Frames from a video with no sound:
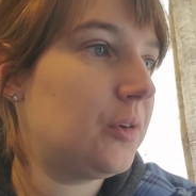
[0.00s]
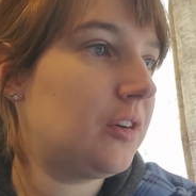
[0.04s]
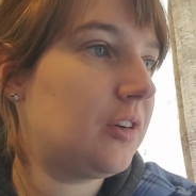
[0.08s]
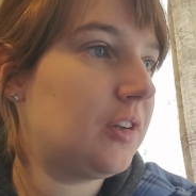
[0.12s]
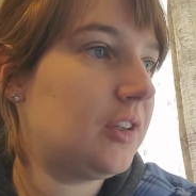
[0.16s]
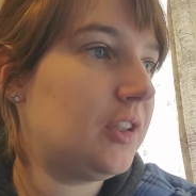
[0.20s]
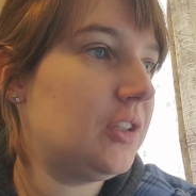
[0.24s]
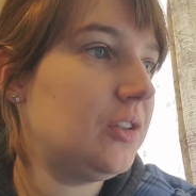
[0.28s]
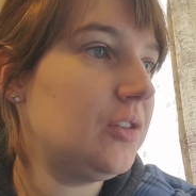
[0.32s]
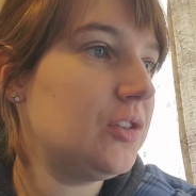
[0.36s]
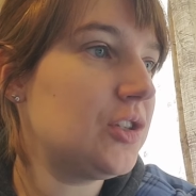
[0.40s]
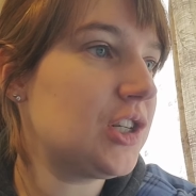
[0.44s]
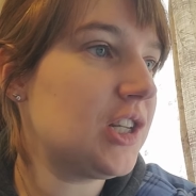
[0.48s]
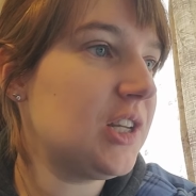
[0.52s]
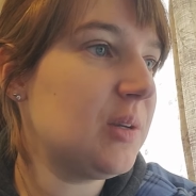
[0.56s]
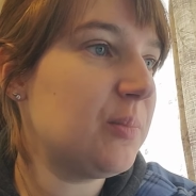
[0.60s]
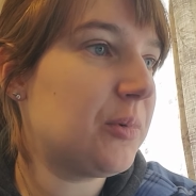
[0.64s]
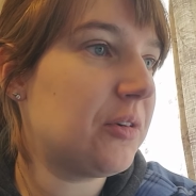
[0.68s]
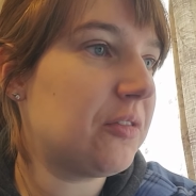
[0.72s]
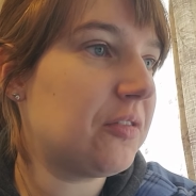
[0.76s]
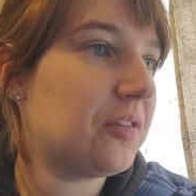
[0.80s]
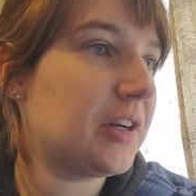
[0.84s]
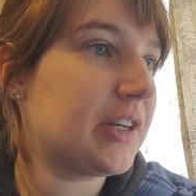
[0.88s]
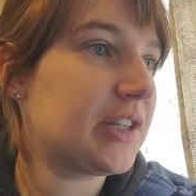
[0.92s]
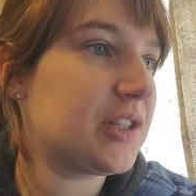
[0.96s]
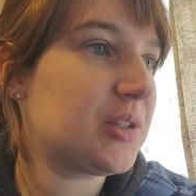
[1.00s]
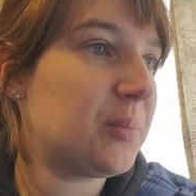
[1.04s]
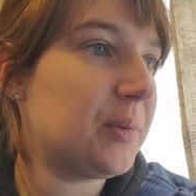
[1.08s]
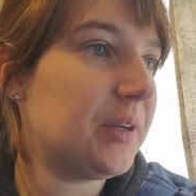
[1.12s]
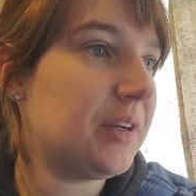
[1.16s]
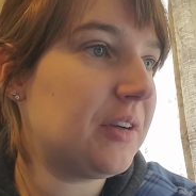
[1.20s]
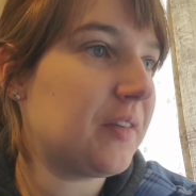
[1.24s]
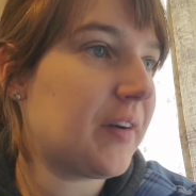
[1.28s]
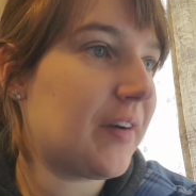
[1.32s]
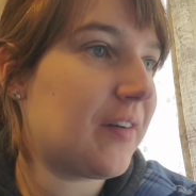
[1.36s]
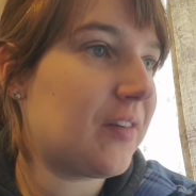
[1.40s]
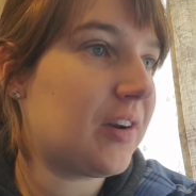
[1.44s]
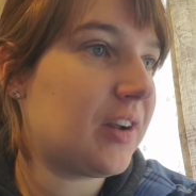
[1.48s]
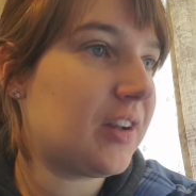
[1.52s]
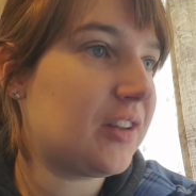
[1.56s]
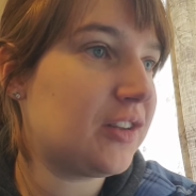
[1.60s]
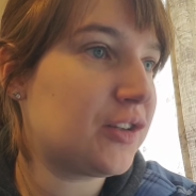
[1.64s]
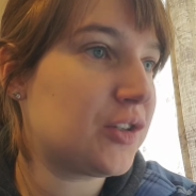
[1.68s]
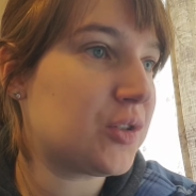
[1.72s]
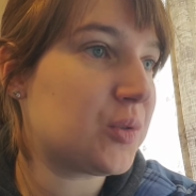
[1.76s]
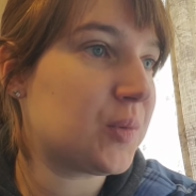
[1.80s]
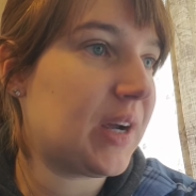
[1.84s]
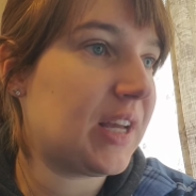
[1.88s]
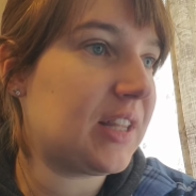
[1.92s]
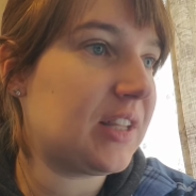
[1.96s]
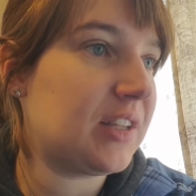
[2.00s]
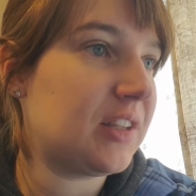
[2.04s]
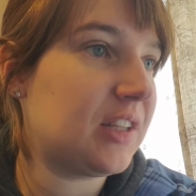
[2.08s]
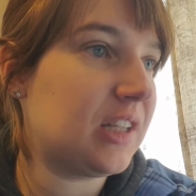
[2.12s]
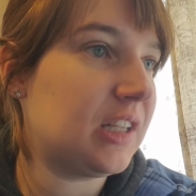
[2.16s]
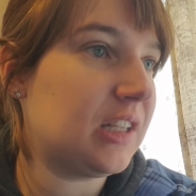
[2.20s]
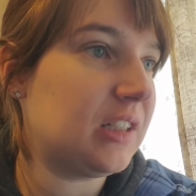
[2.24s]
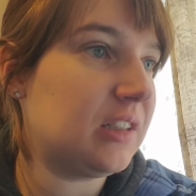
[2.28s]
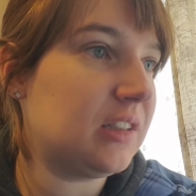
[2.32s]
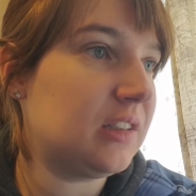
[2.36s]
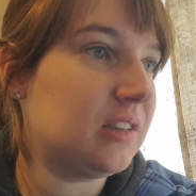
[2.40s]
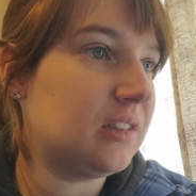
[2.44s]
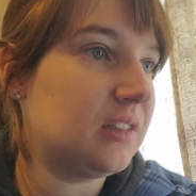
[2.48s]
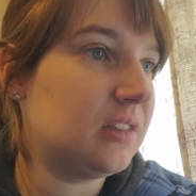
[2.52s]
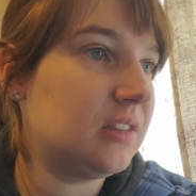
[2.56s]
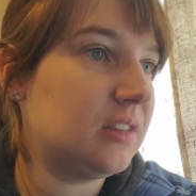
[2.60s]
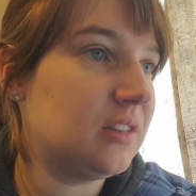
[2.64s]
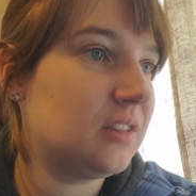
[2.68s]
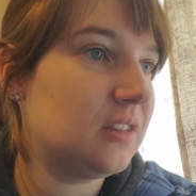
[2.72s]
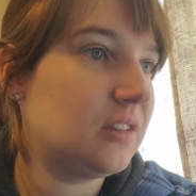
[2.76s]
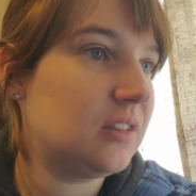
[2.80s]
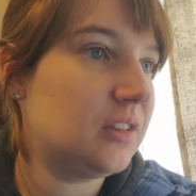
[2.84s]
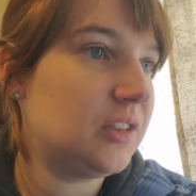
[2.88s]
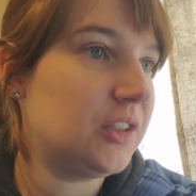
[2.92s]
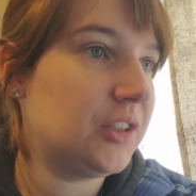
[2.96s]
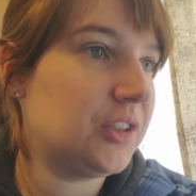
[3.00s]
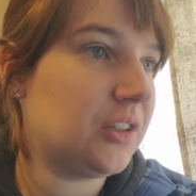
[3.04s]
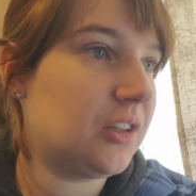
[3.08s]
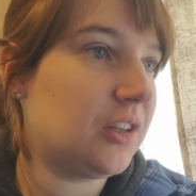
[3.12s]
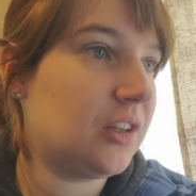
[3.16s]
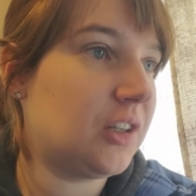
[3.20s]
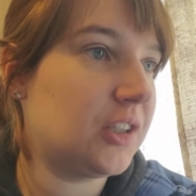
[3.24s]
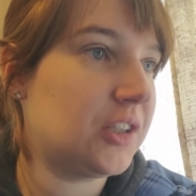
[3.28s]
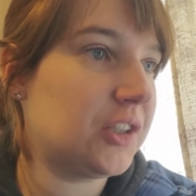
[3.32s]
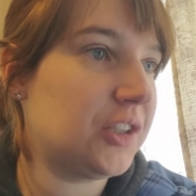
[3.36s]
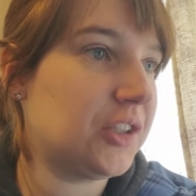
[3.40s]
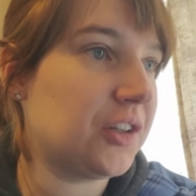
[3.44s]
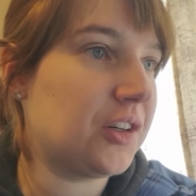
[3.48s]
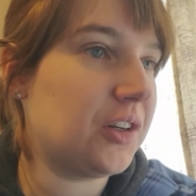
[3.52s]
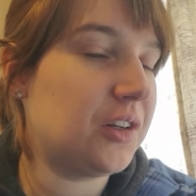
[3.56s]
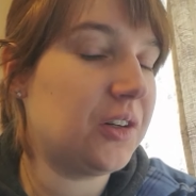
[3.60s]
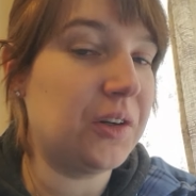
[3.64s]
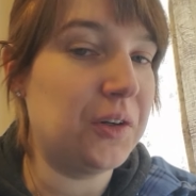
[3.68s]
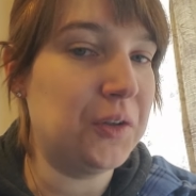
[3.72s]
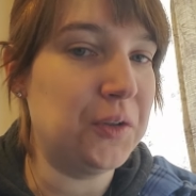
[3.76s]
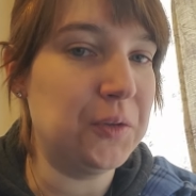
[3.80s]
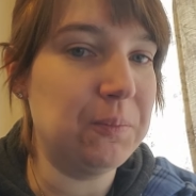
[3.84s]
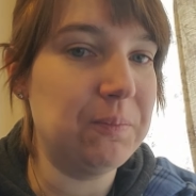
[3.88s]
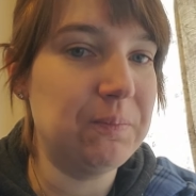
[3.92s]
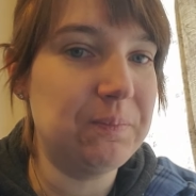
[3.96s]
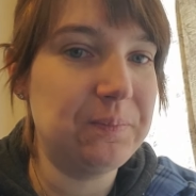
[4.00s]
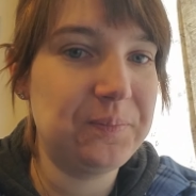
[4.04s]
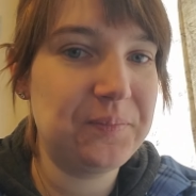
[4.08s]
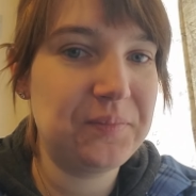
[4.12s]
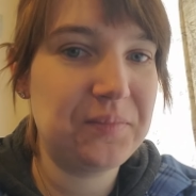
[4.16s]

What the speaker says: Usually prefer to be around others rather than on your own.